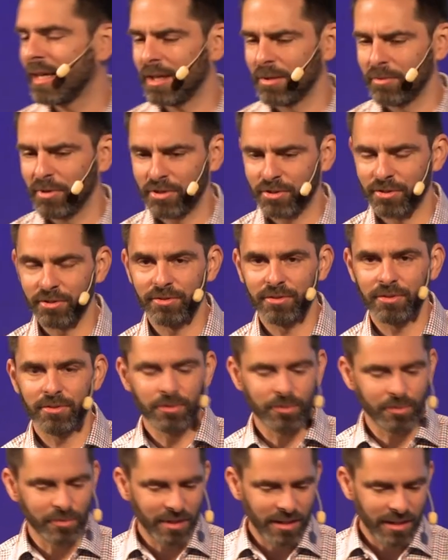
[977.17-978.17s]
should
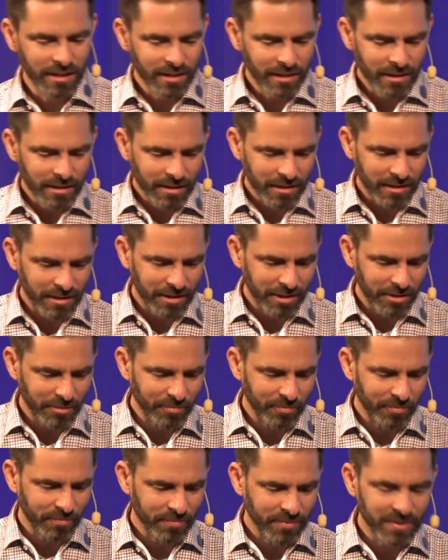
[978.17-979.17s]
do
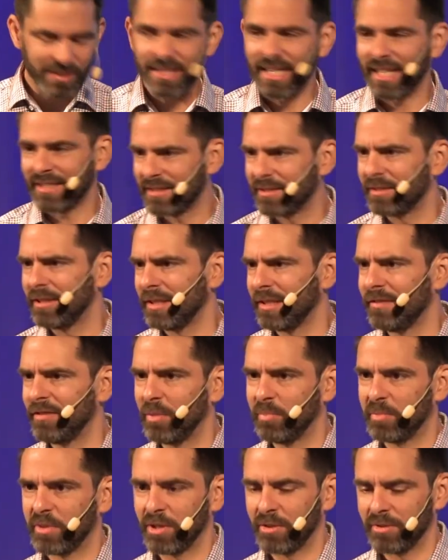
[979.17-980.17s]
that delivery
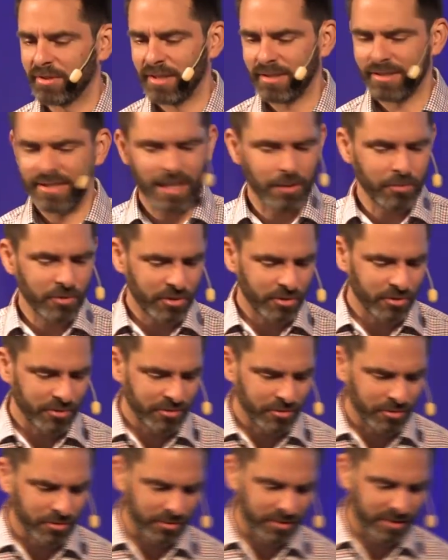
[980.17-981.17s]
process, how we should
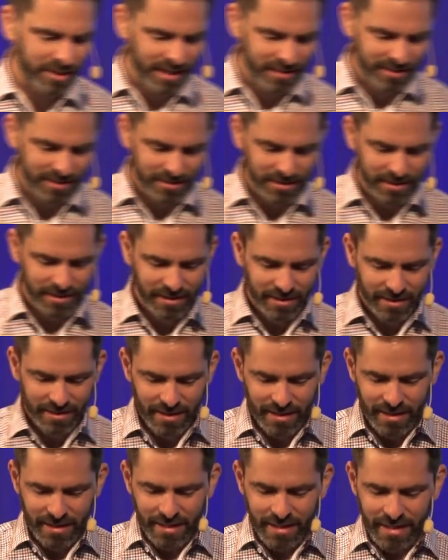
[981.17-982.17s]
do testing,
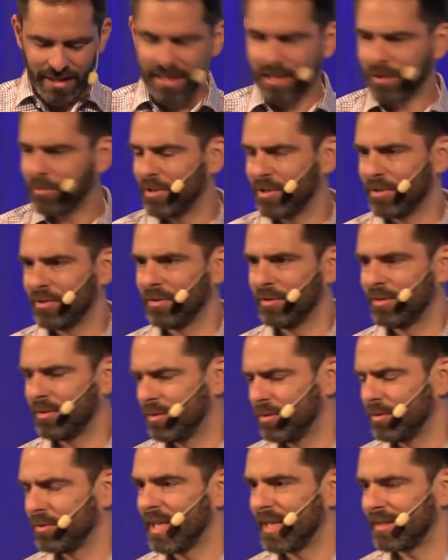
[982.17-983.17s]
how we should
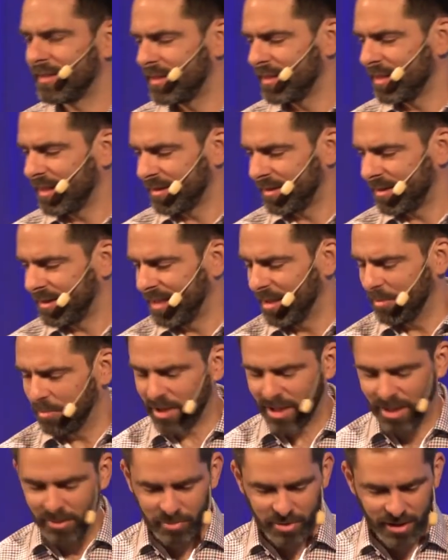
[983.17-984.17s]
do that CI/CD
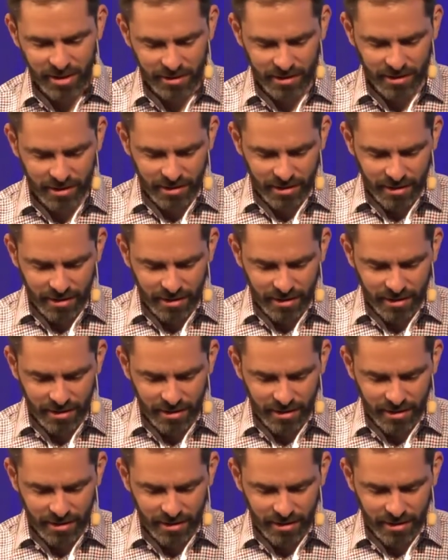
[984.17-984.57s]
pipeline.